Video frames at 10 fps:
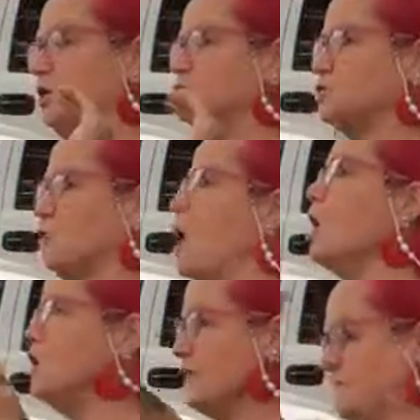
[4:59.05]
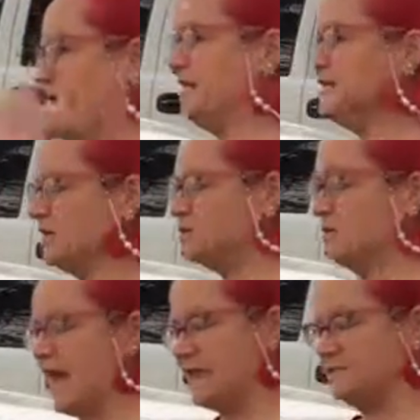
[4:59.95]
control that that
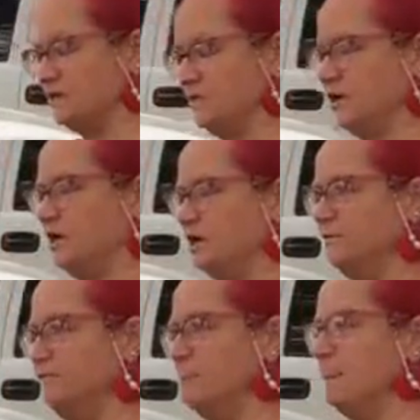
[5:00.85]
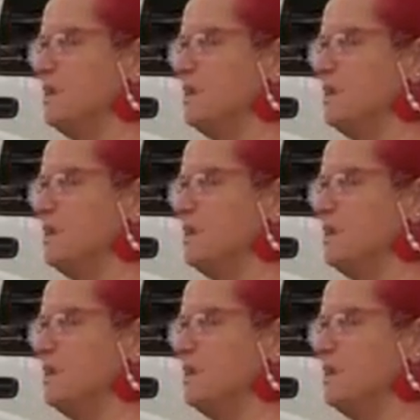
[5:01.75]
addiction has over you,